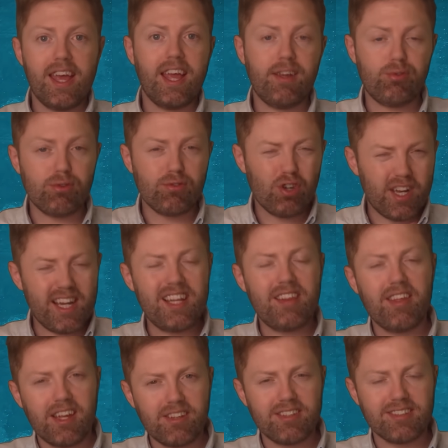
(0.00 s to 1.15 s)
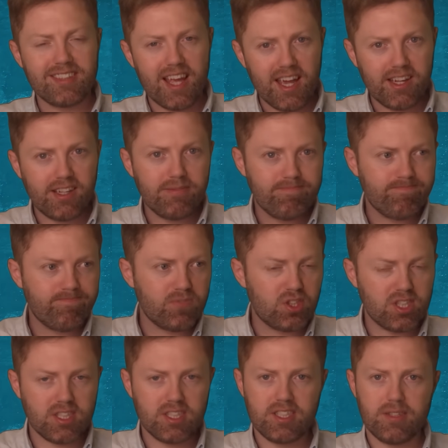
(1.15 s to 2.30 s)
If you've got anything to say,
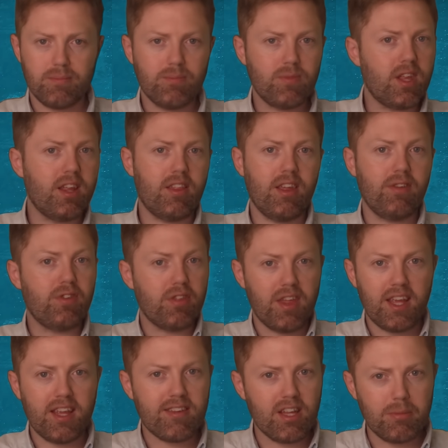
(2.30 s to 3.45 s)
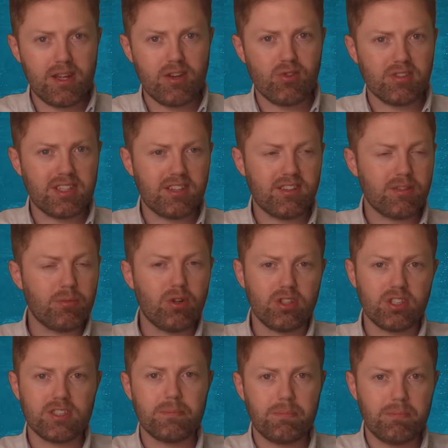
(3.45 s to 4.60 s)
just if you think it's going to be interesting to someone,
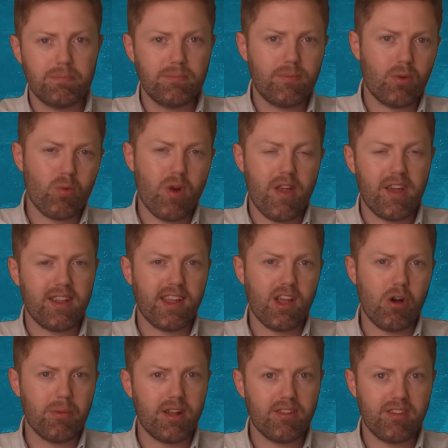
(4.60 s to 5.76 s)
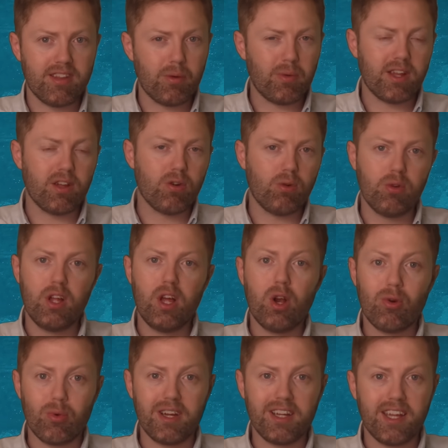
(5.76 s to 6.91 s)
just write that in the comments and then we can all
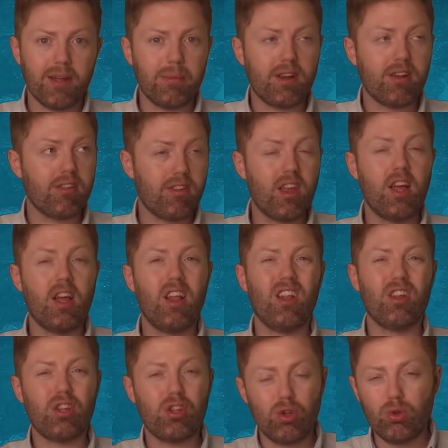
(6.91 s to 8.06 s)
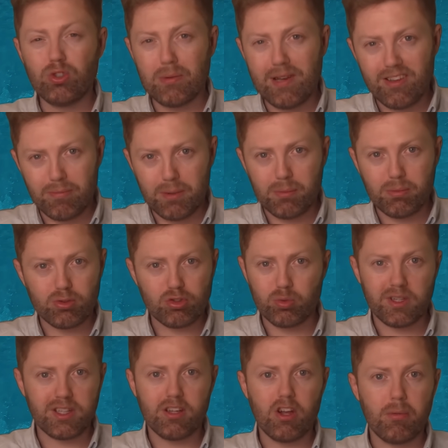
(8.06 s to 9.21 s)
read it, because huge amounts of people just
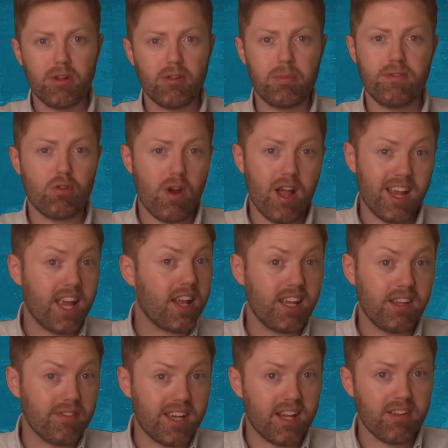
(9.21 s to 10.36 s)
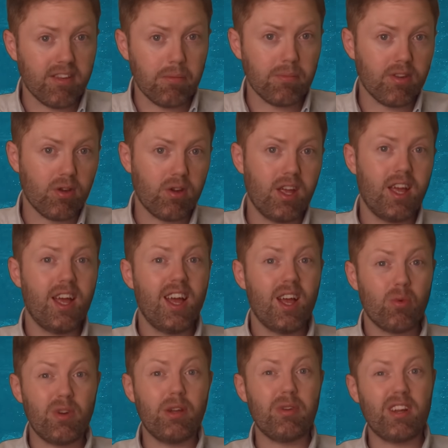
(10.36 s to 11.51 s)
read the comments before I even get to them. So
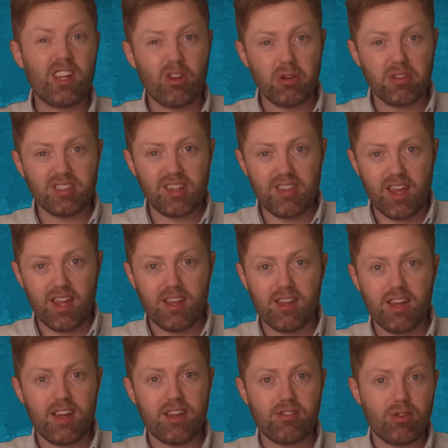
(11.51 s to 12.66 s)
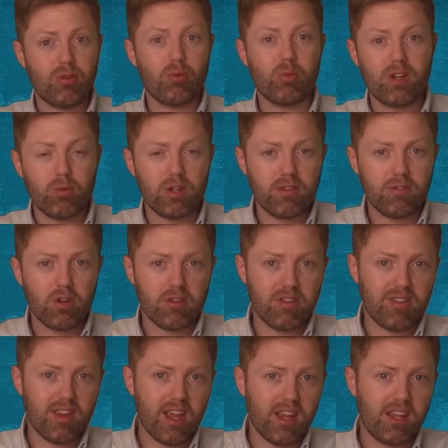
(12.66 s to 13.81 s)
really, really curious to think, to read what you've got to
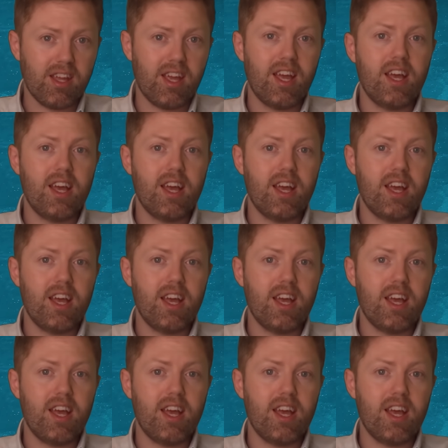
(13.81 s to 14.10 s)
say.